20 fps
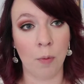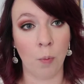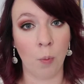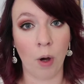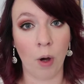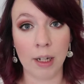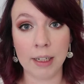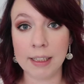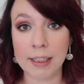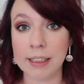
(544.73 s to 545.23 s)

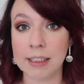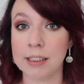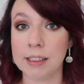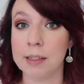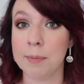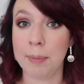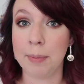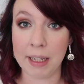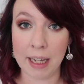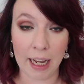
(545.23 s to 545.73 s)
One is
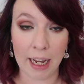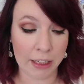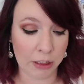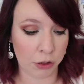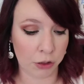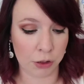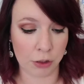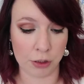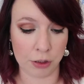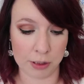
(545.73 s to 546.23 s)
the
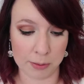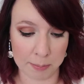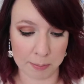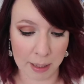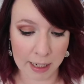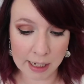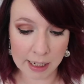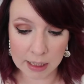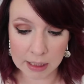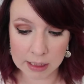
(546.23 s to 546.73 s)
BH
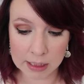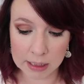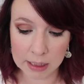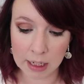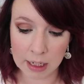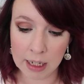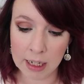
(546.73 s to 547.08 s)
Cosmetics.